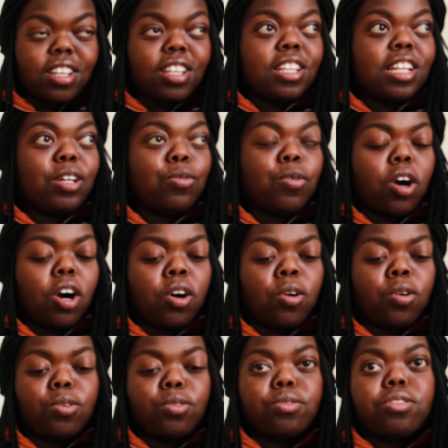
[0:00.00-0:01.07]
in the little
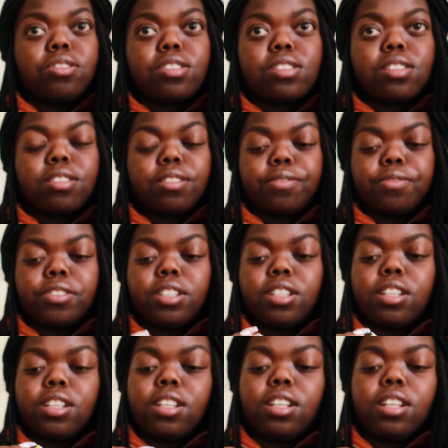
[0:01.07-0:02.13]
holes.
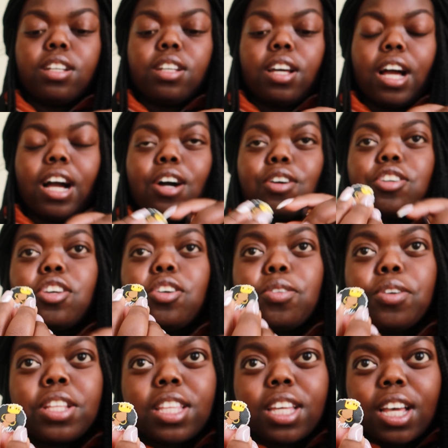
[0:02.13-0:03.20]
How
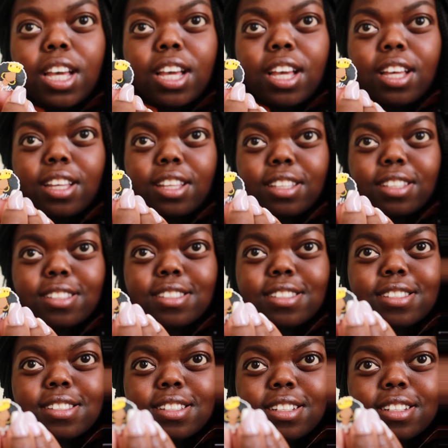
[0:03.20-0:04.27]
cute are
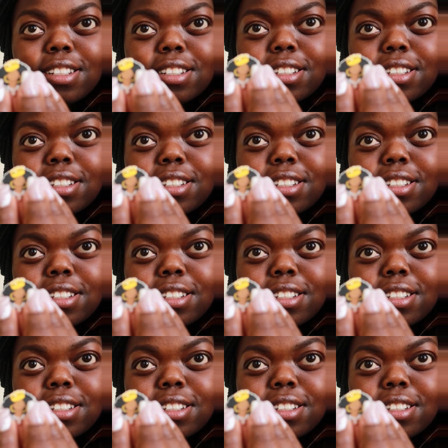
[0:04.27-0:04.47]
these?